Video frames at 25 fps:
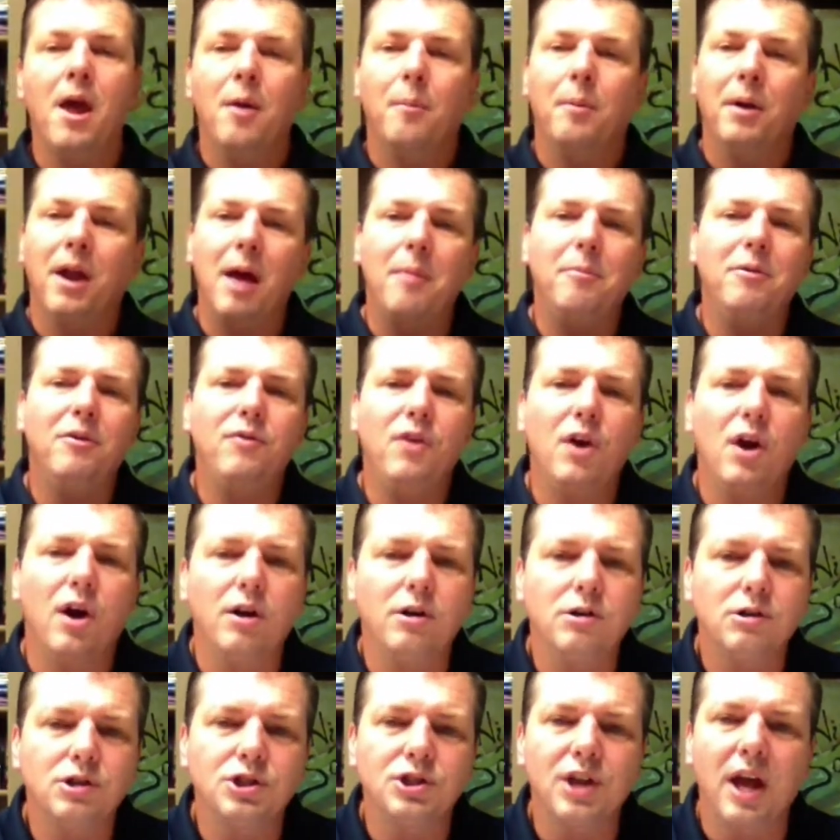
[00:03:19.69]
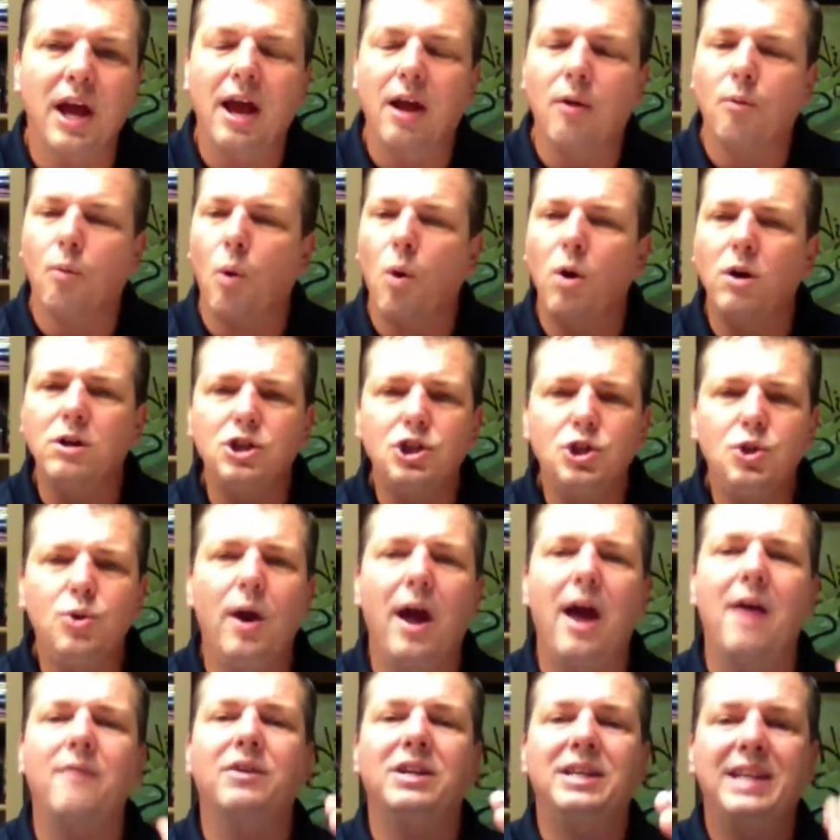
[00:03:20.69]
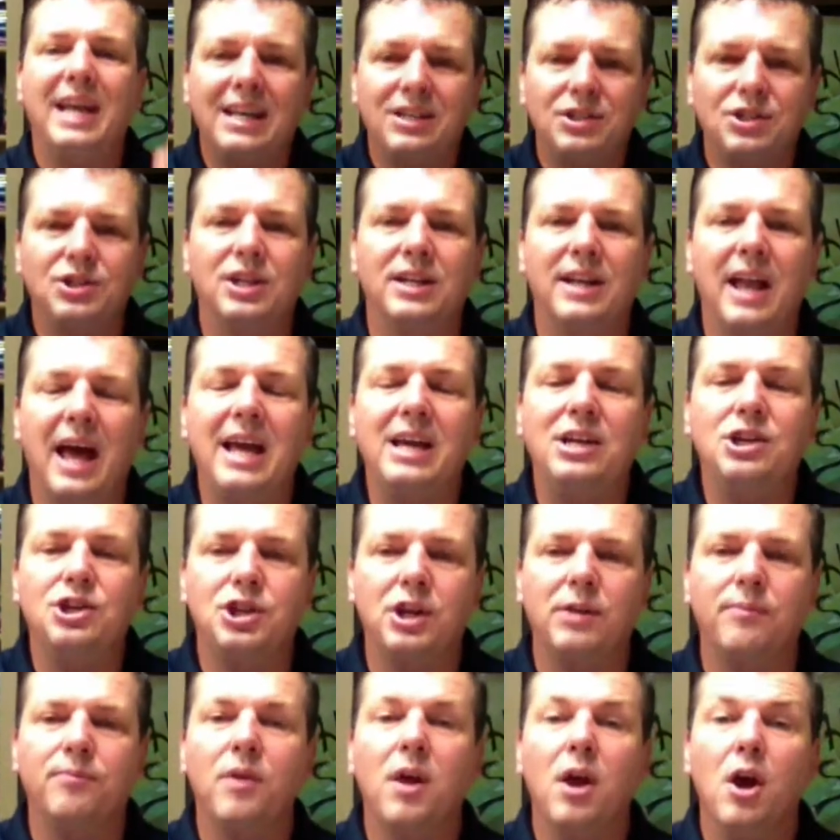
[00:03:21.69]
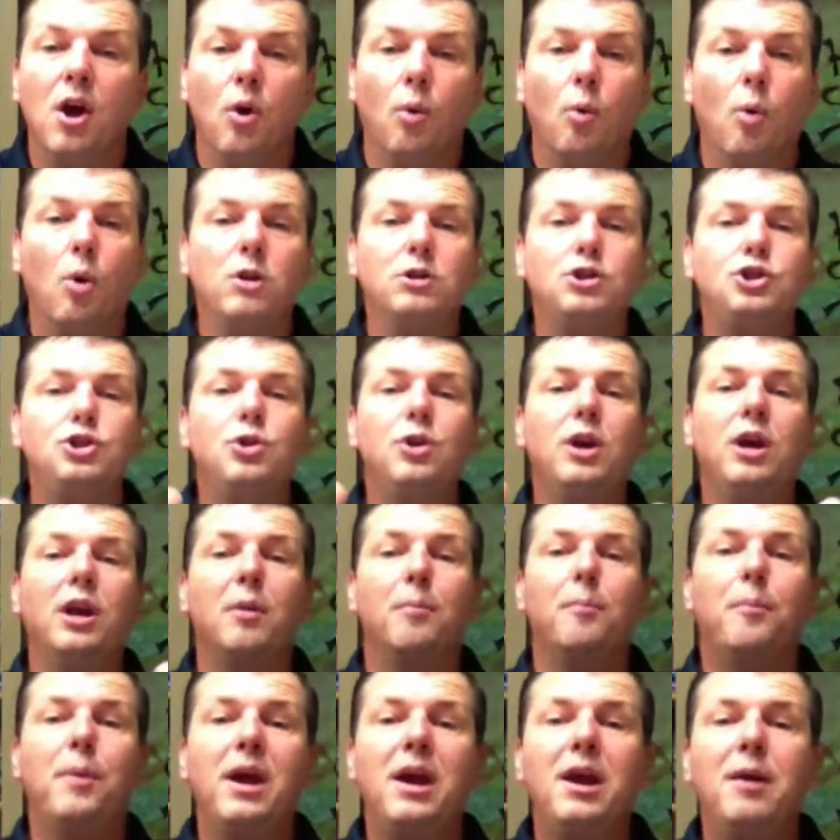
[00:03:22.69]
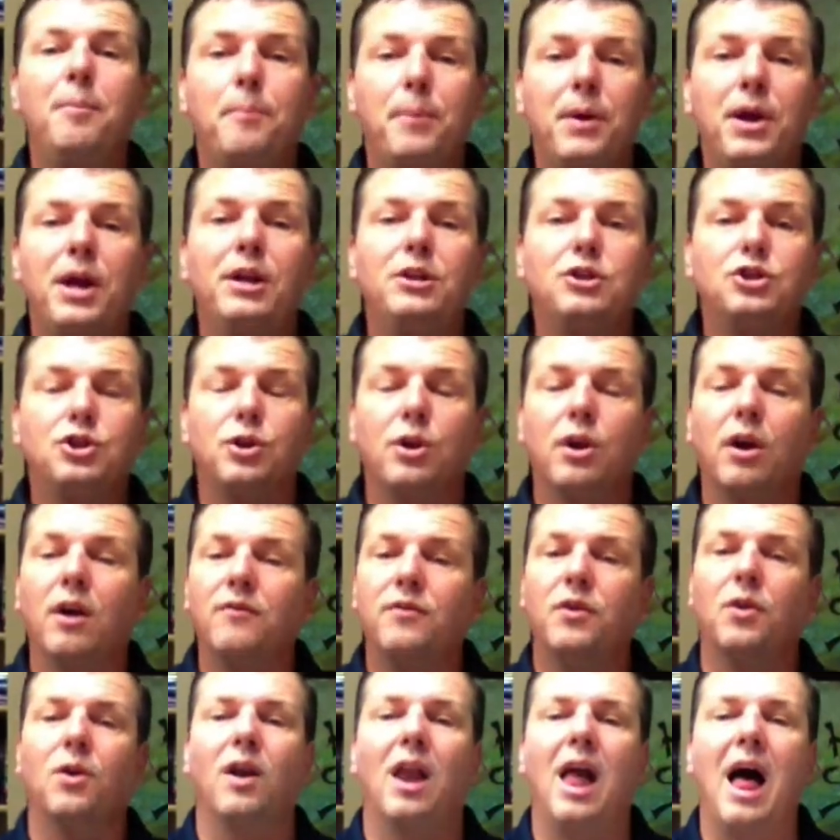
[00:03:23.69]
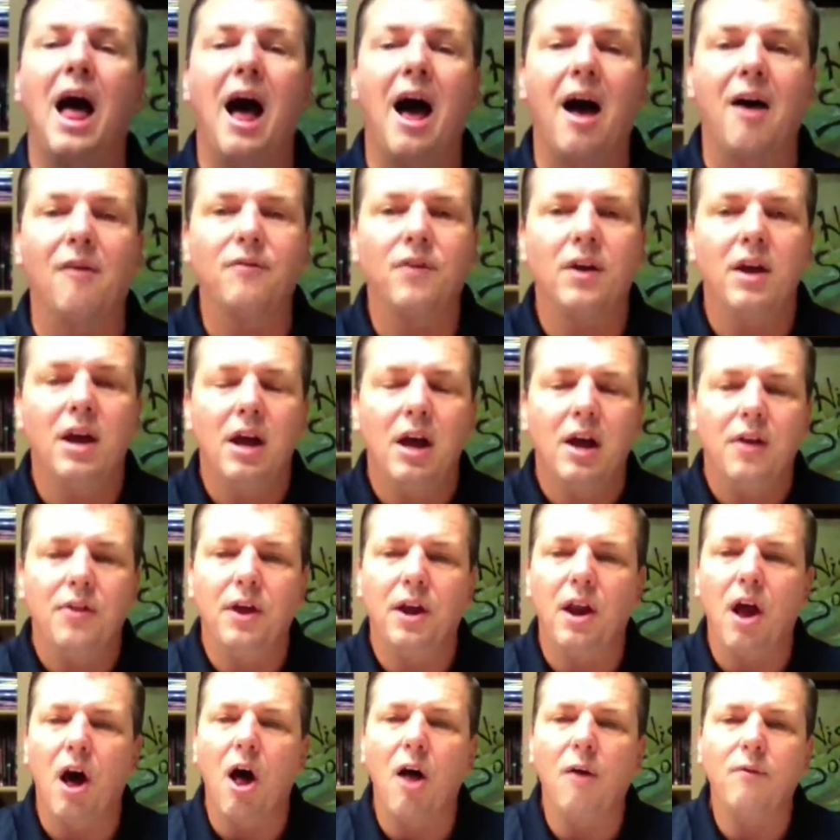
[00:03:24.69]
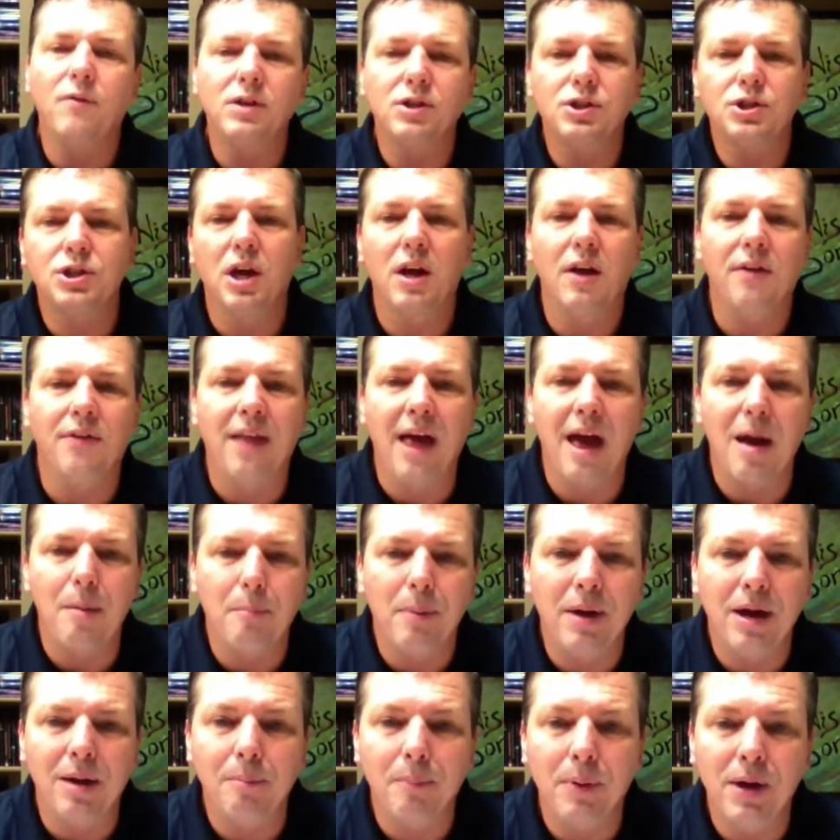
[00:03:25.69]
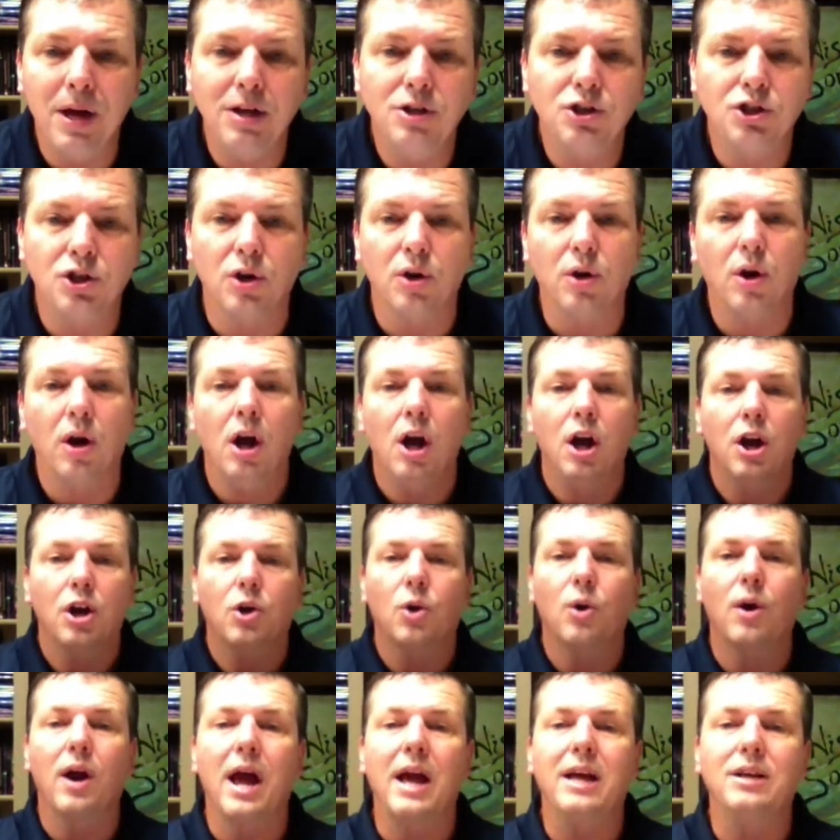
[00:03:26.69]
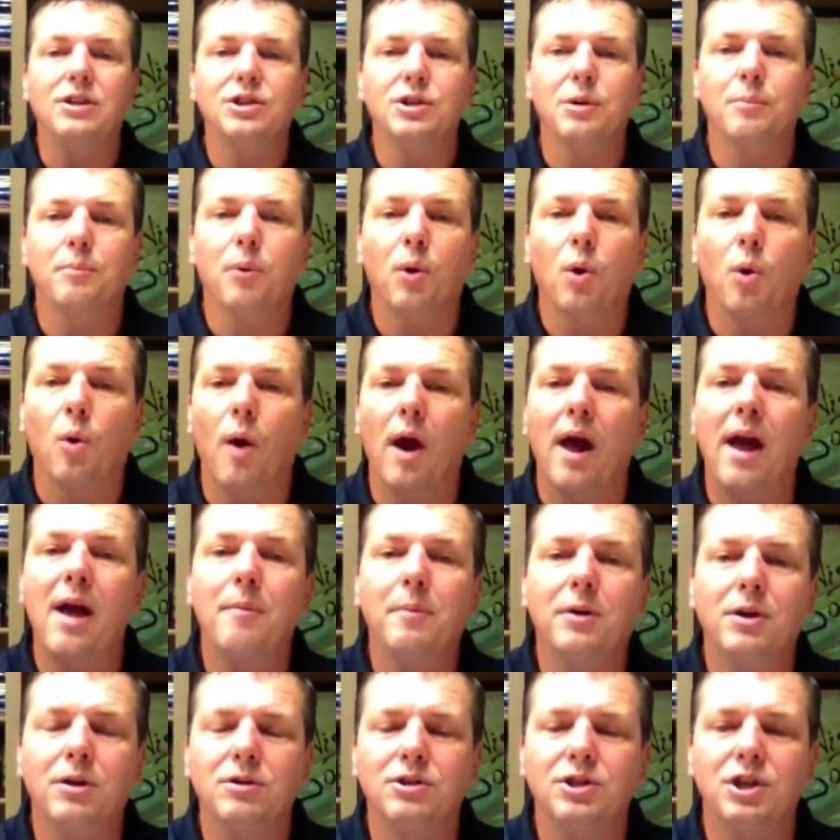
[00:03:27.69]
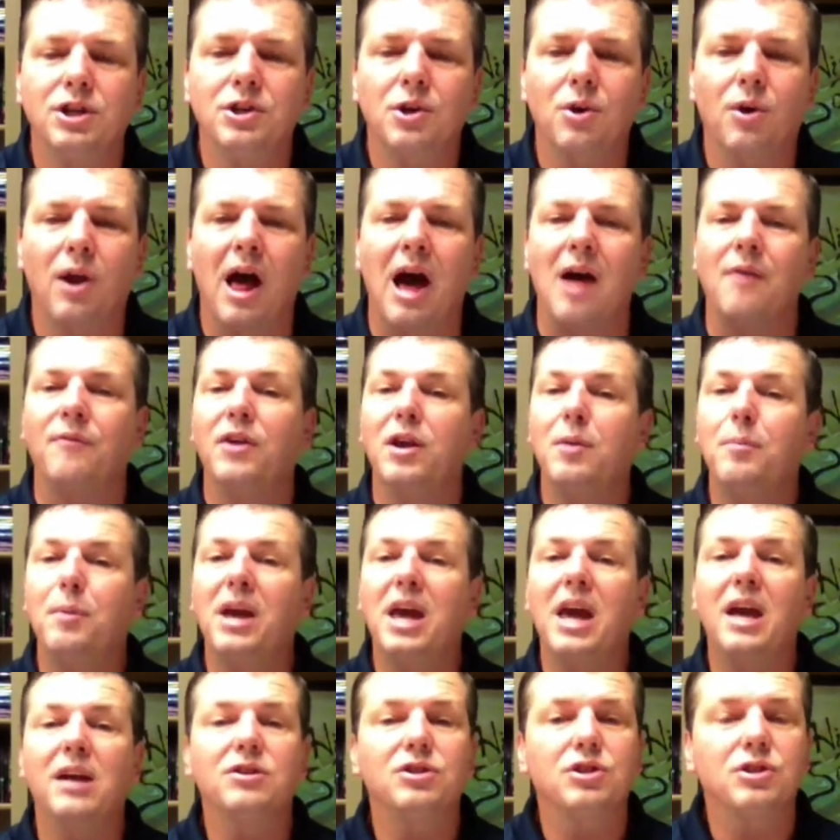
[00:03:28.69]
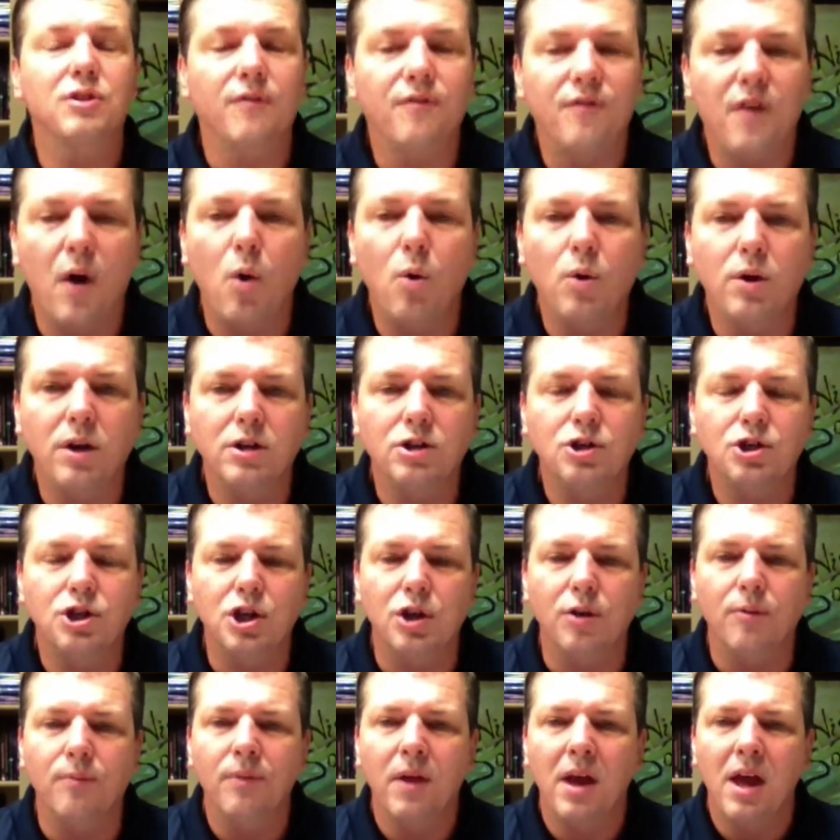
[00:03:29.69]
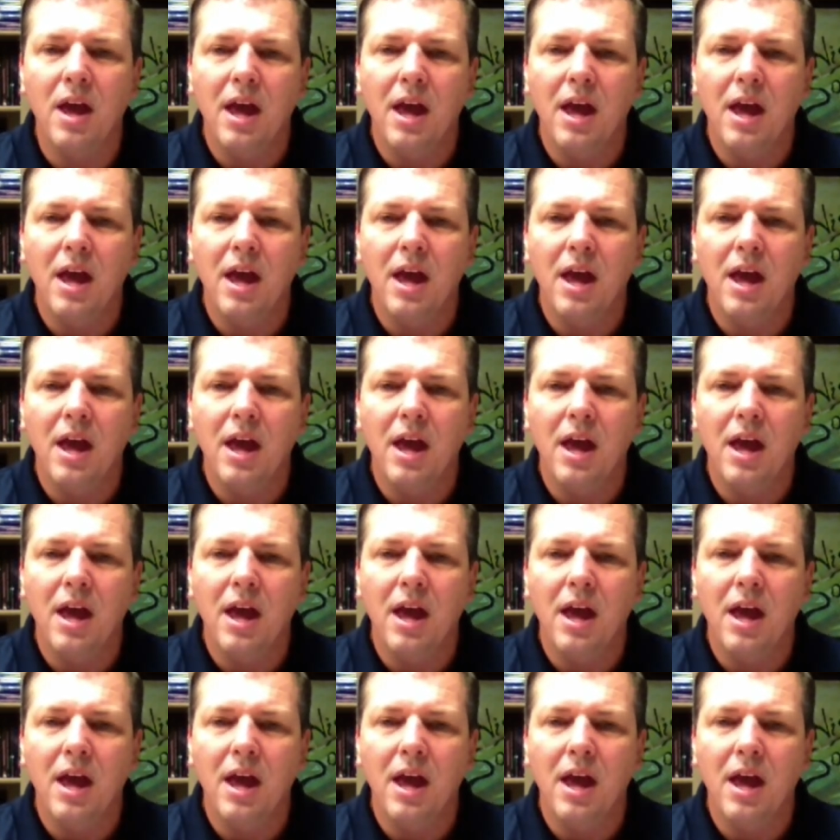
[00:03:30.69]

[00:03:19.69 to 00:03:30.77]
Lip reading: But how many of you understand, once you have a destination, once you get a big picture of your life, then all of a sudden that big picture creates some parameters in your life and it begins to focus you.